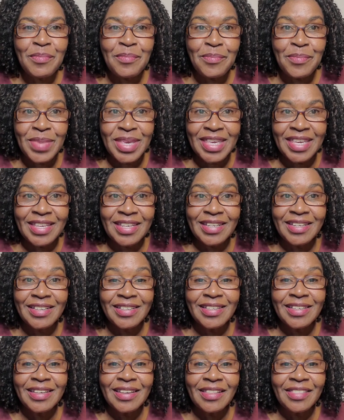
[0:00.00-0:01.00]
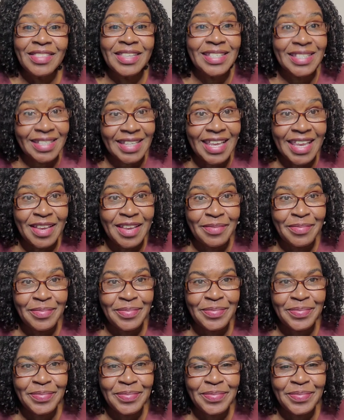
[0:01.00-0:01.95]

mean the same.